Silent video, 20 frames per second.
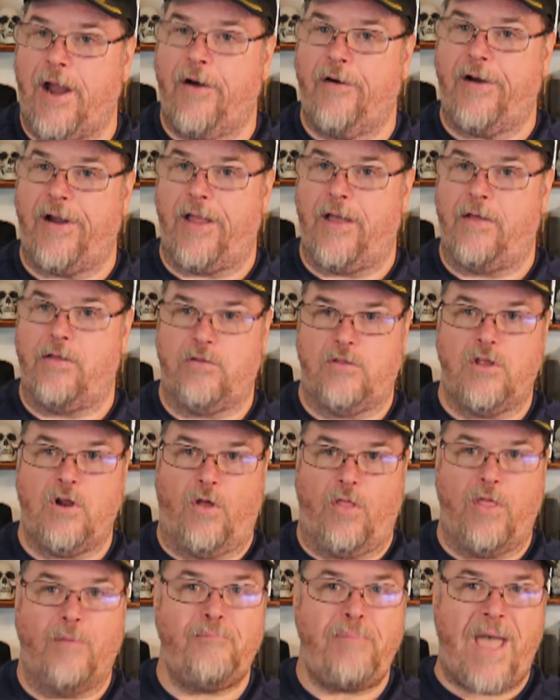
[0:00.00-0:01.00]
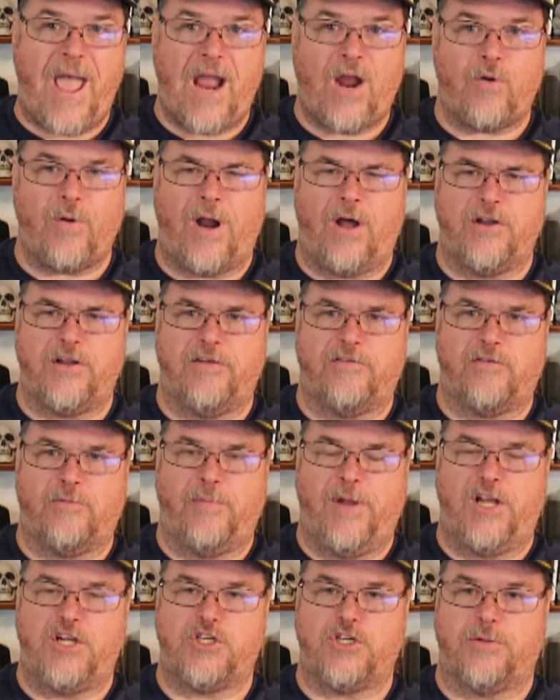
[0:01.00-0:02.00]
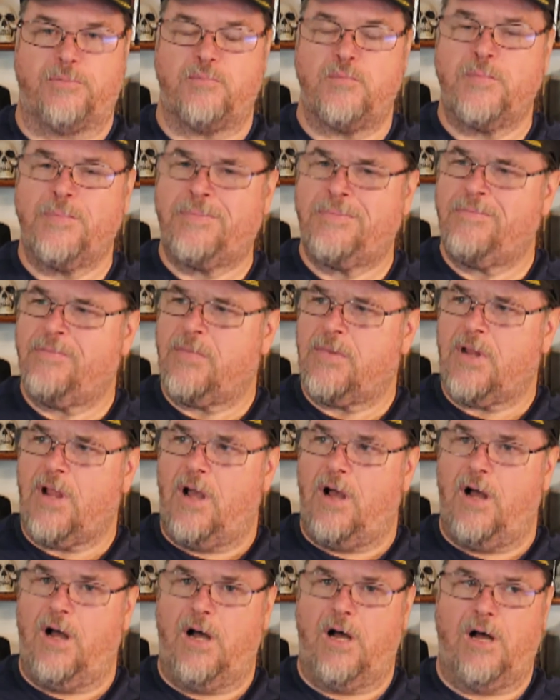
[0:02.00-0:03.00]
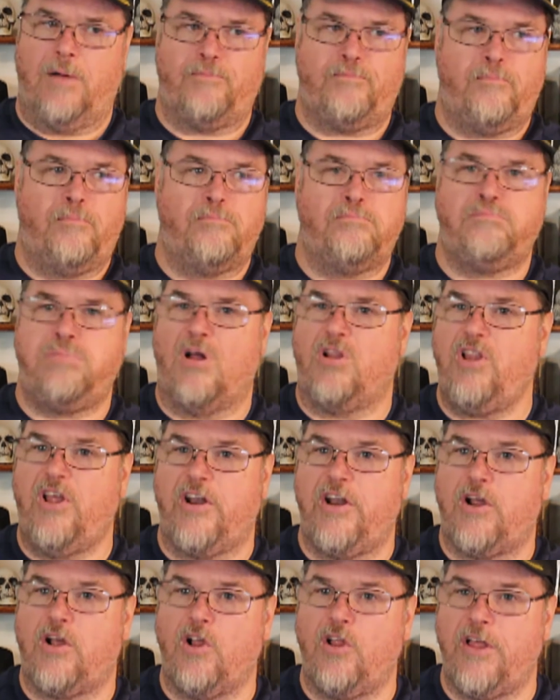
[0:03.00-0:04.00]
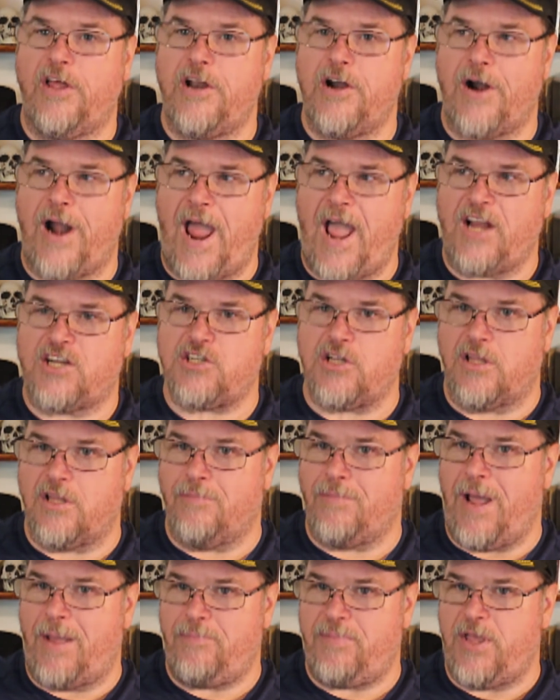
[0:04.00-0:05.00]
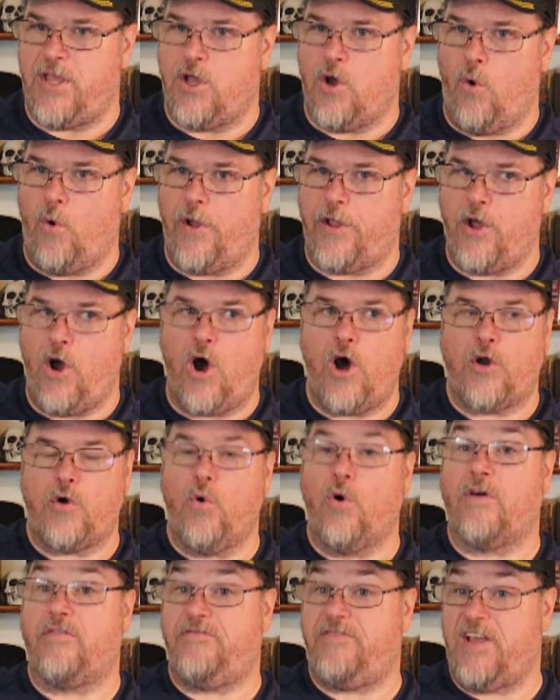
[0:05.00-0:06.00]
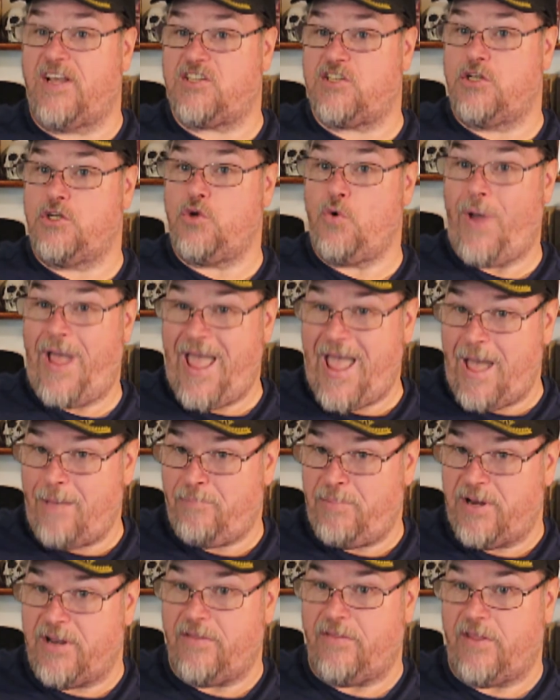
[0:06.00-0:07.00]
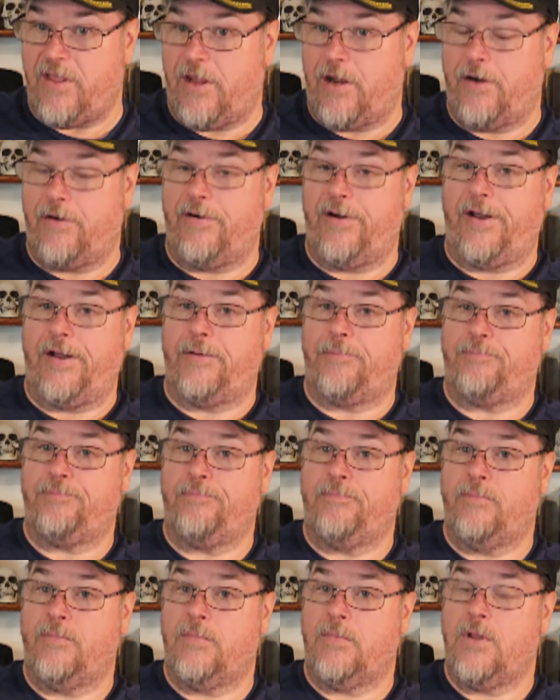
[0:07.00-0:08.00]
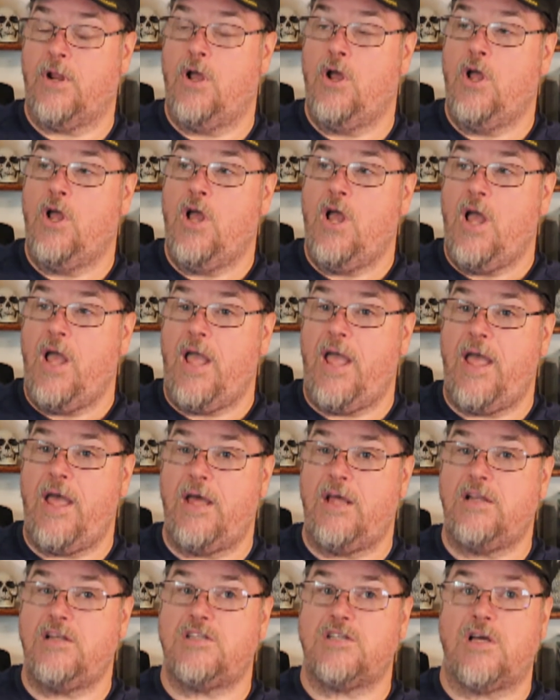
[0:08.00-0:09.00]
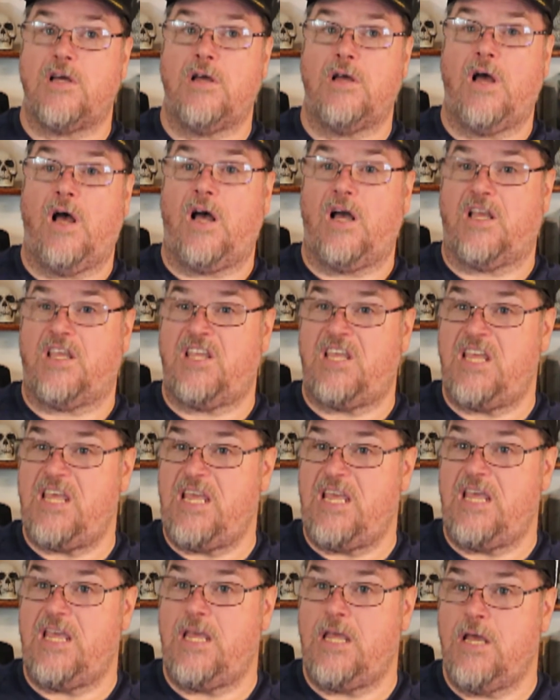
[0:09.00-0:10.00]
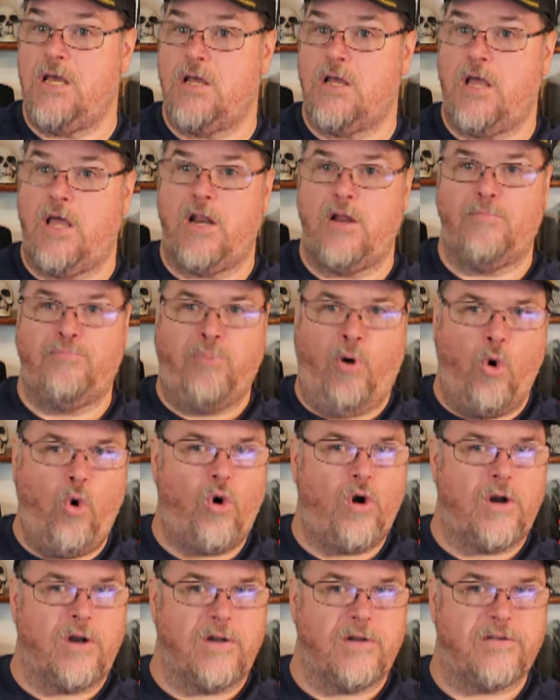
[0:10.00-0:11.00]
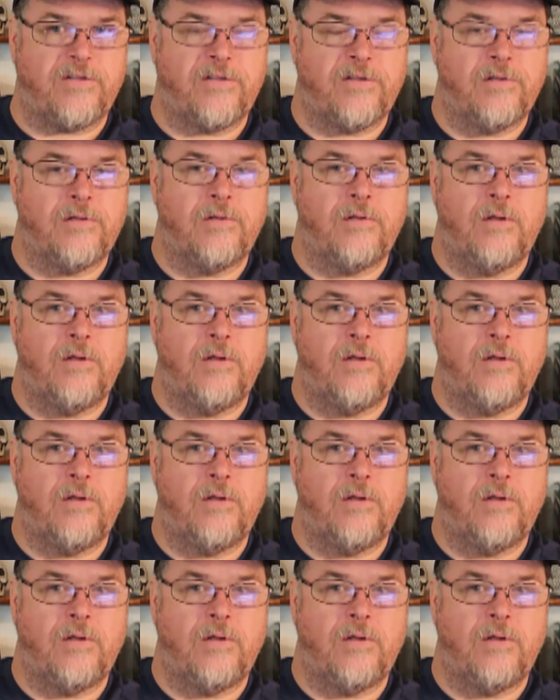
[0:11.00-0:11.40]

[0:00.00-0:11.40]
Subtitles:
area, you know, the background information, political interaction that might be going on or fixing to happen in the area, and key and important